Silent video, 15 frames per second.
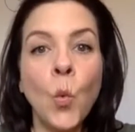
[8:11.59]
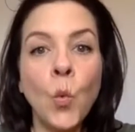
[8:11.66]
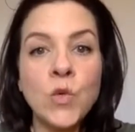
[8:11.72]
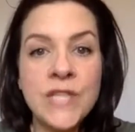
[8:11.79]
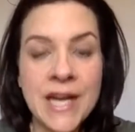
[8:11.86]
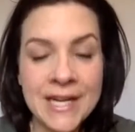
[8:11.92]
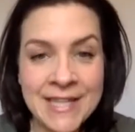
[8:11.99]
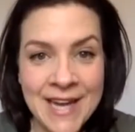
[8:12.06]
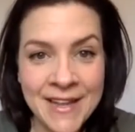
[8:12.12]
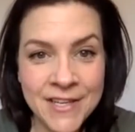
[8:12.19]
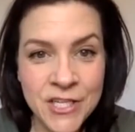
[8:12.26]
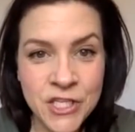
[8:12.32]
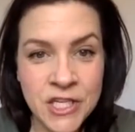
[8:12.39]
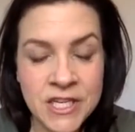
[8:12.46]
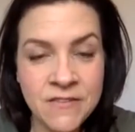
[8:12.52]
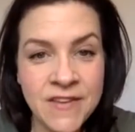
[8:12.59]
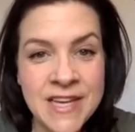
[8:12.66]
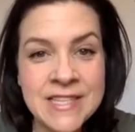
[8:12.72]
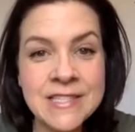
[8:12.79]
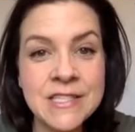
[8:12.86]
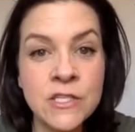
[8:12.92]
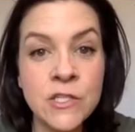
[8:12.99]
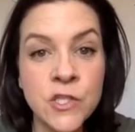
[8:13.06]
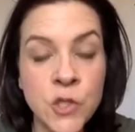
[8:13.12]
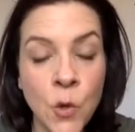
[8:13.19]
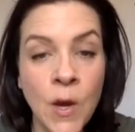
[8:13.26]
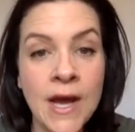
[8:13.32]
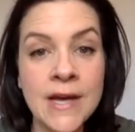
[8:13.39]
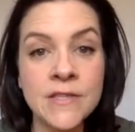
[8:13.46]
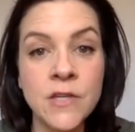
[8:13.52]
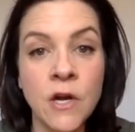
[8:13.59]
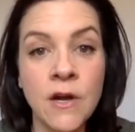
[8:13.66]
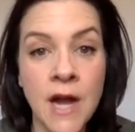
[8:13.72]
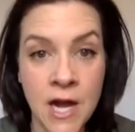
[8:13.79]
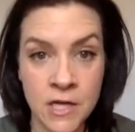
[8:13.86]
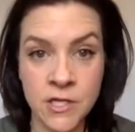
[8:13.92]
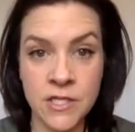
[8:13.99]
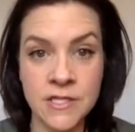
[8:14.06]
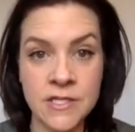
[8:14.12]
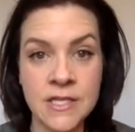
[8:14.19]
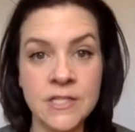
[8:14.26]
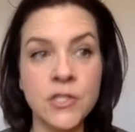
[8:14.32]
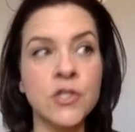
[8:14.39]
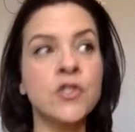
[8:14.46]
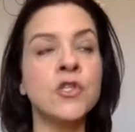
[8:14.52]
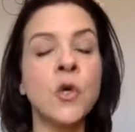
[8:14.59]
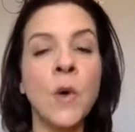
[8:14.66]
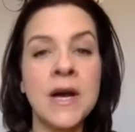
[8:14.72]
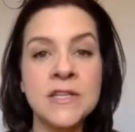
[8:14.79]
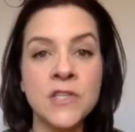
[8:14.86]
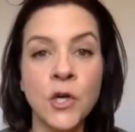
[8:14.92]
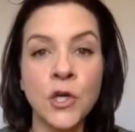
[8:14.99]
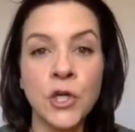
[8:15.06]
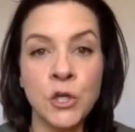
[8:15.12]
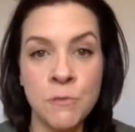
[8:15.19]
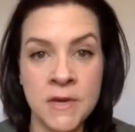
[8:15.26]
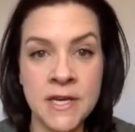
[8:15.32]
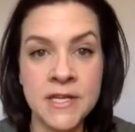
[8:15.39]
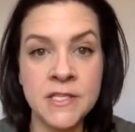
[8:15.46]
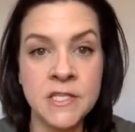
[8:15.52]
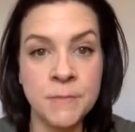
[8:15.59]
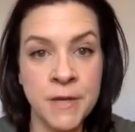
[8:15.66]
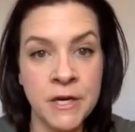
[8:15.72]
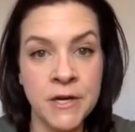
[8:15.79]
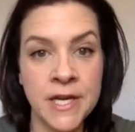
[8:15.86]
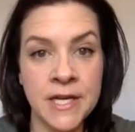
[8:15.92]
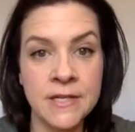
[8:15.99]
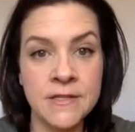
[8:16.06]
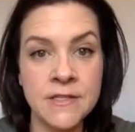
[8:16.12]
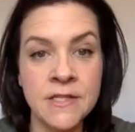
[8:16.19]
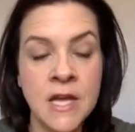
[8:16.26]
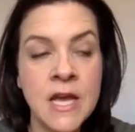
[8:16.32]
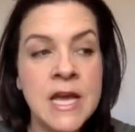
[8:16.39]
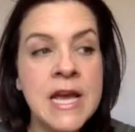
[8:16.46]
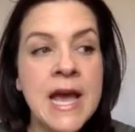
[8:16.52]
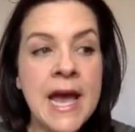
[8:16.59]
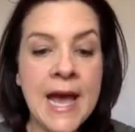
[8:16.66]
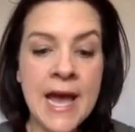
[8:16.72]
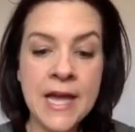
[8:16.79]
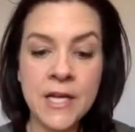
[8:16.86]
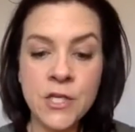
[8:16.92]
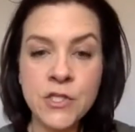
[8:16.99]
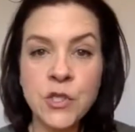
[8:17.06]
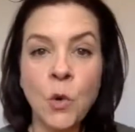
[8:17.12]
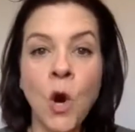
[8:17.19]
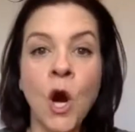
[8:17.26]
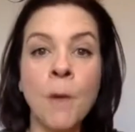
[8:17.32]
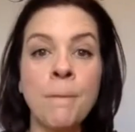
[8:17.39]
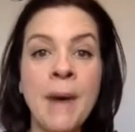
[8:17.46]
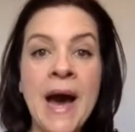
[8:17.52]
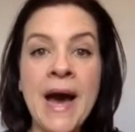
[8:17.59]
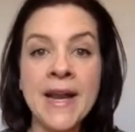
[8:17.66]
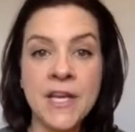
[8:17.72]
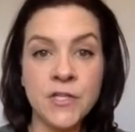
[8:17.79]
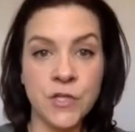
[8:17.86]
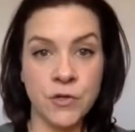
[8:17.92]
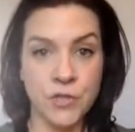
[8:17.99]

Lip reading: technology advanced, and so has our consciousness, so has our human experience. And so our bodies are